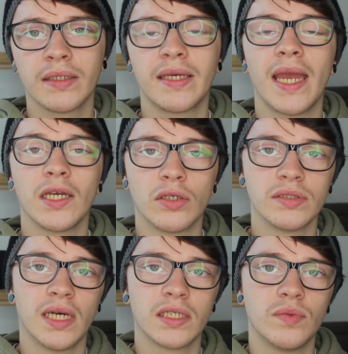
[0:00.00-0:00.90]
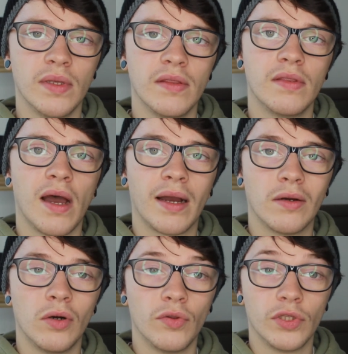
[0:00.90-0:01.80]
get in contact with that
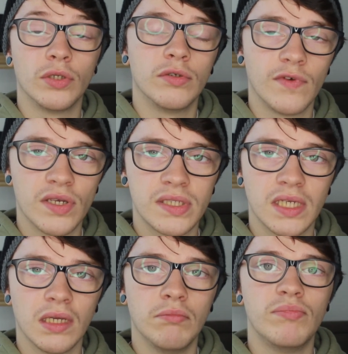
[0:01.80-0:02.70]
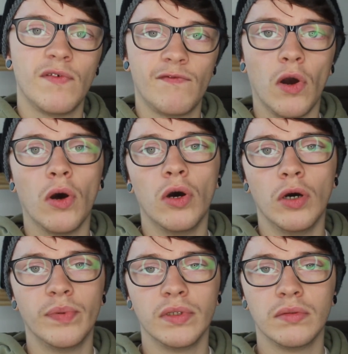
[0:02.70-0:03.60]
other university before
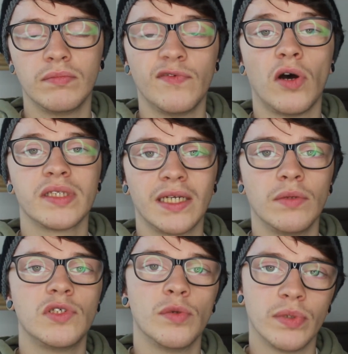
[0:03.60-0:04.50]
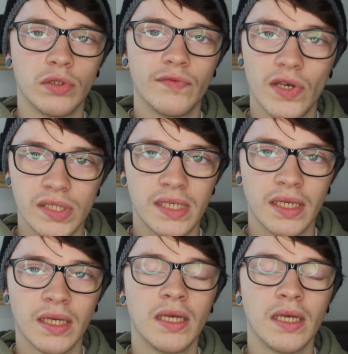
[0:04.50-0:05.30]
signing up to Open University,